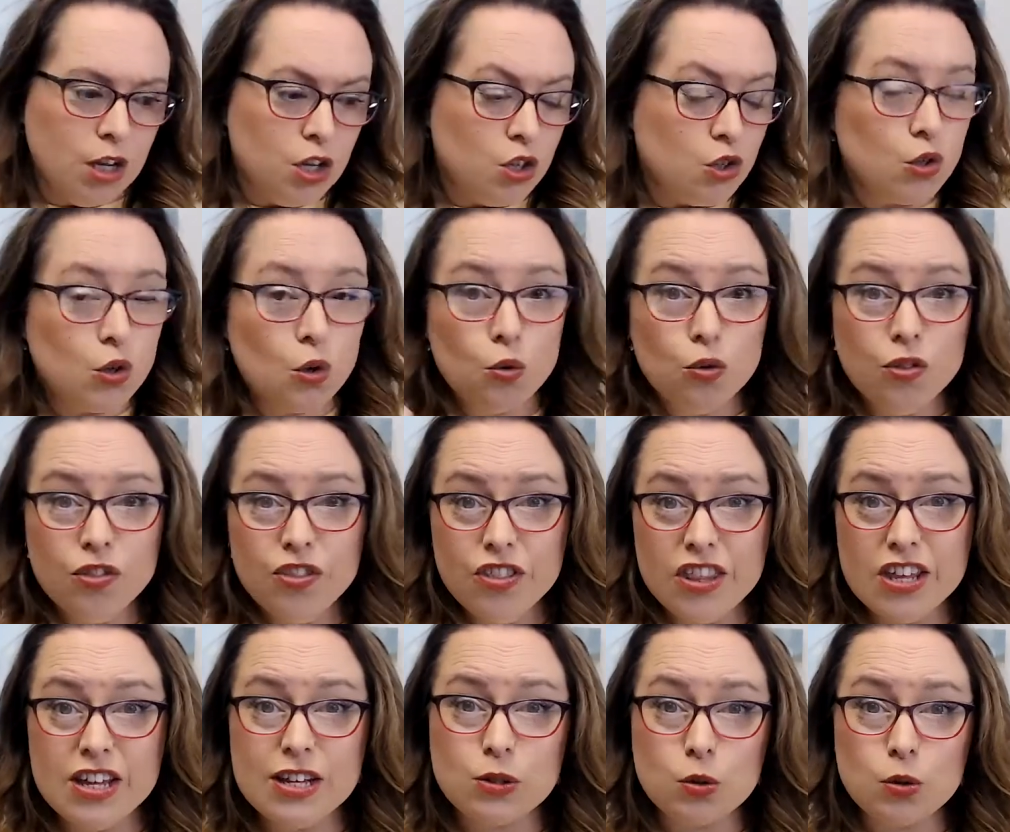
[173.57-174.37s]
So
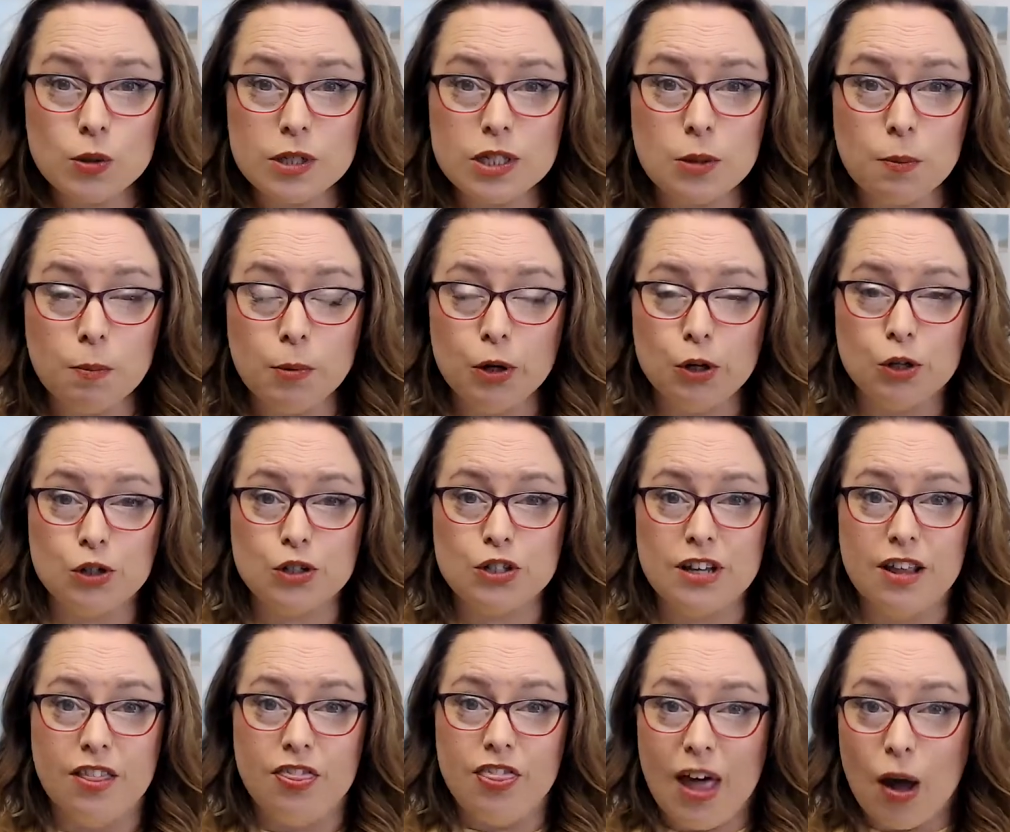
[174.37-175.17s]
this was a
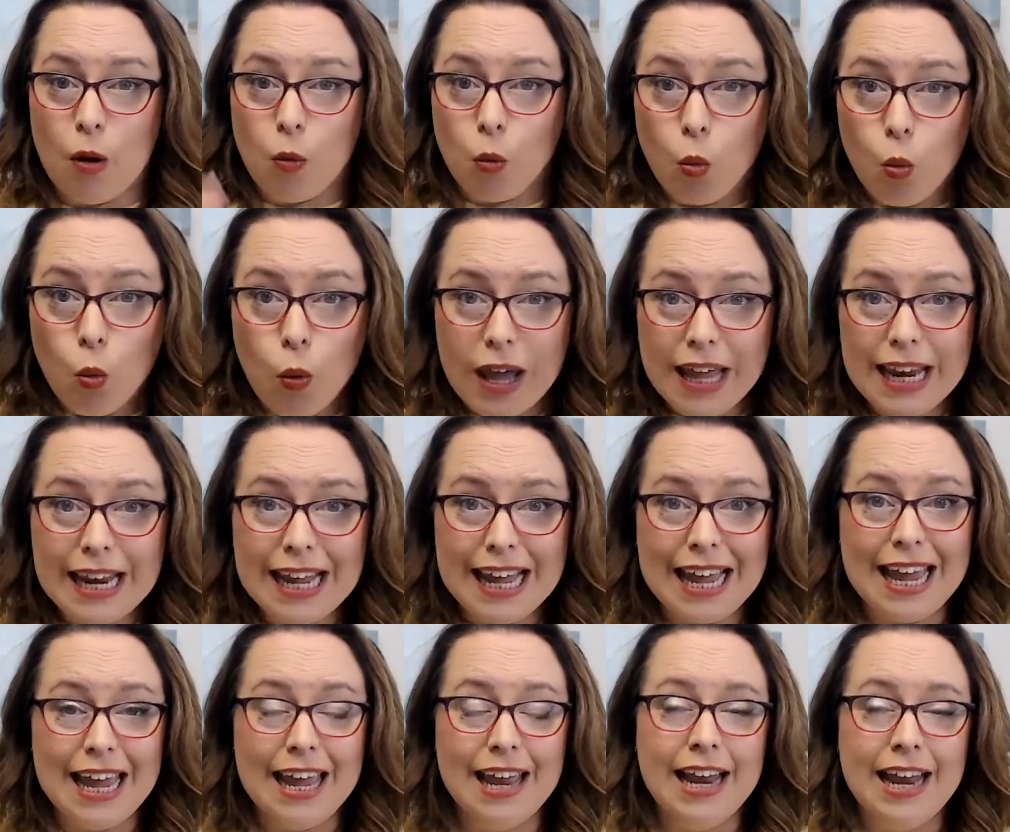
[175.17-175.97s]
person that went
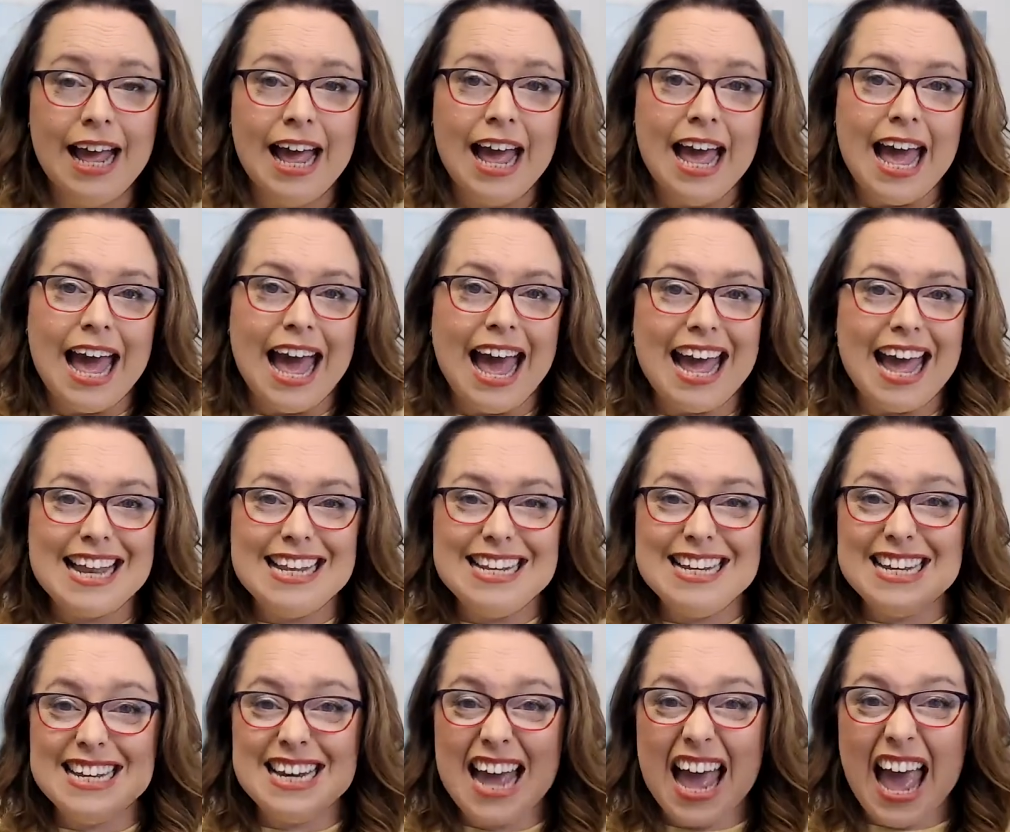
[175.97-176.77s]
in
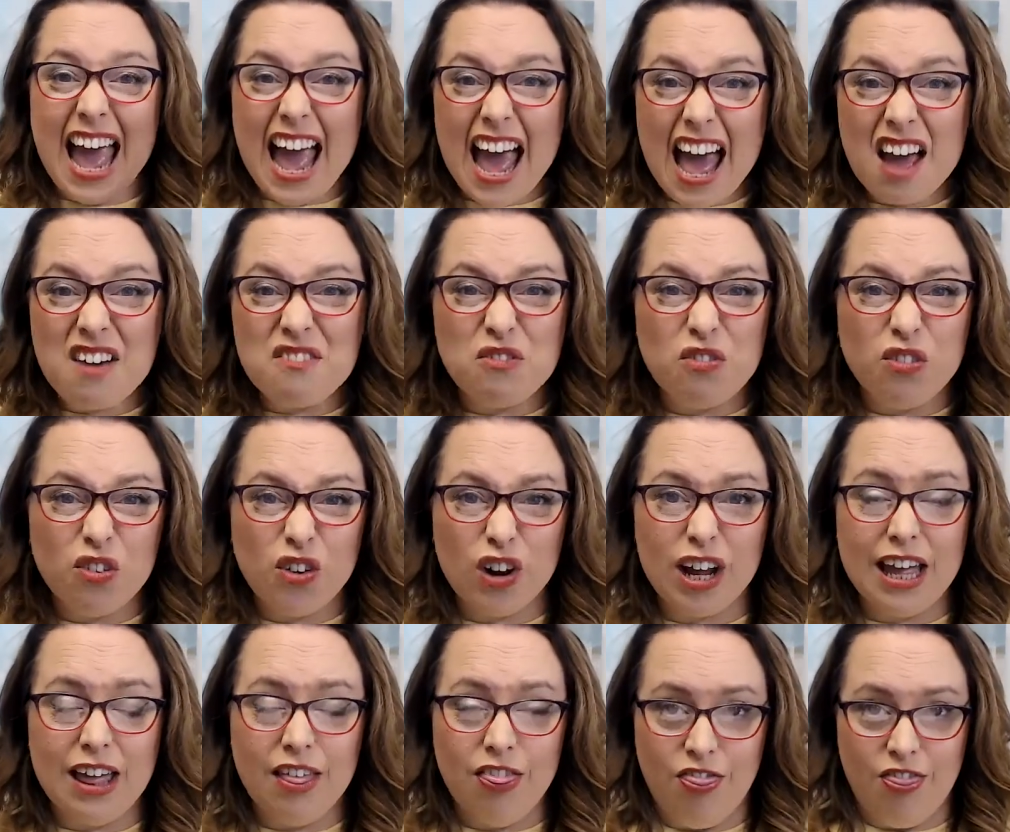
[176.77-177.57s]
and did
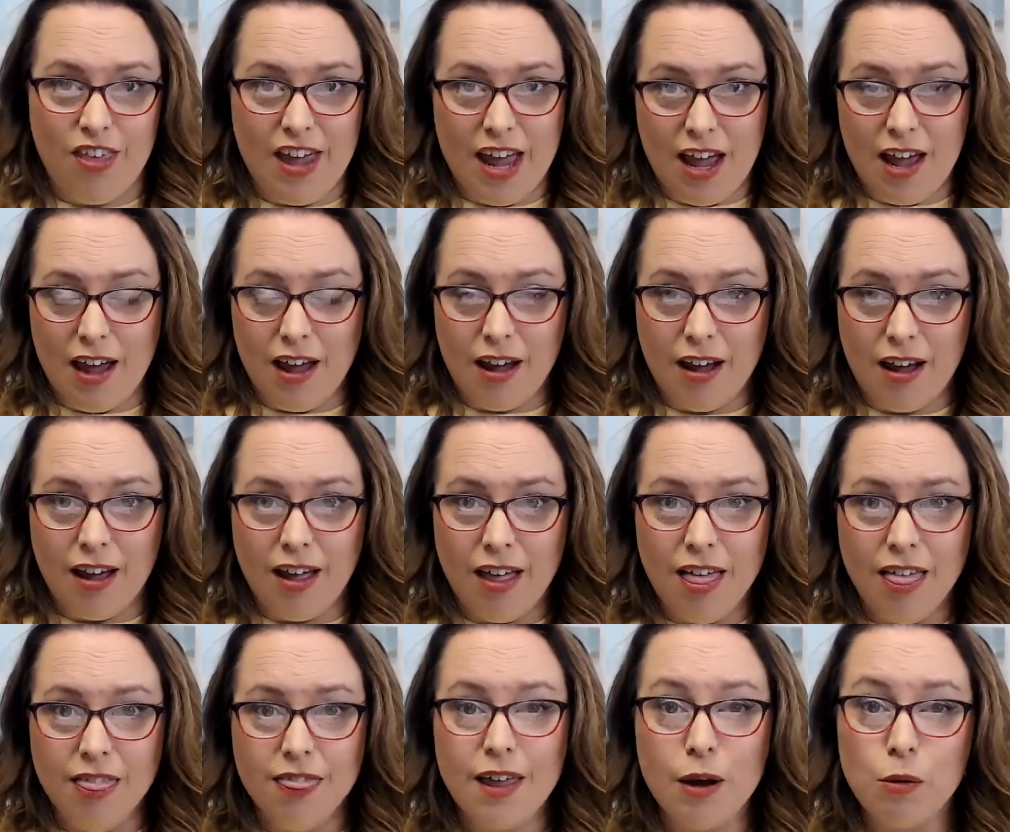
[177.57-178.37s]

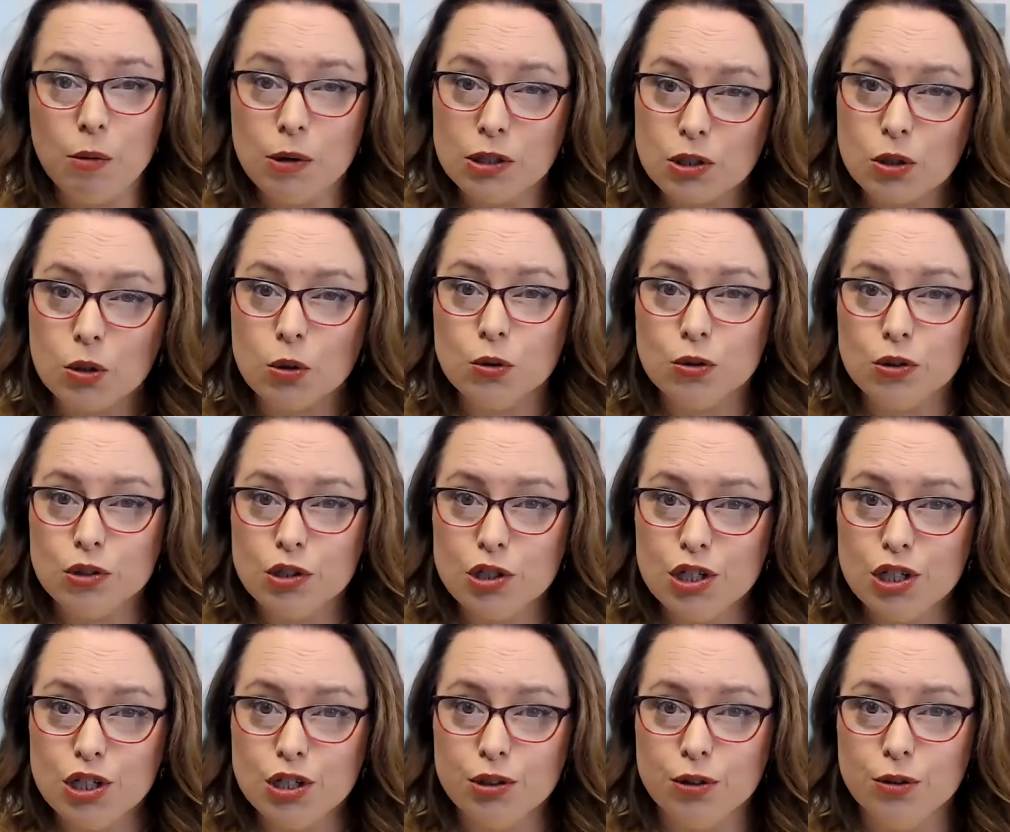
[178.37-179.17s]
everything they were told
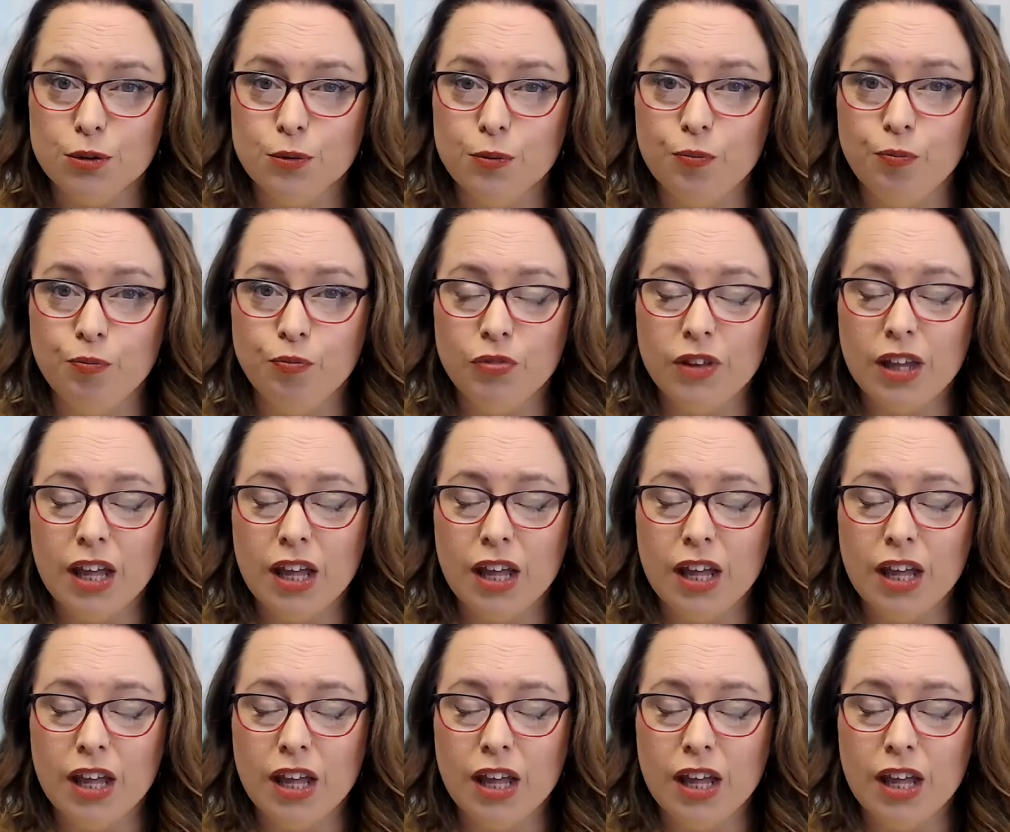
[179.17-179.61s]
to do.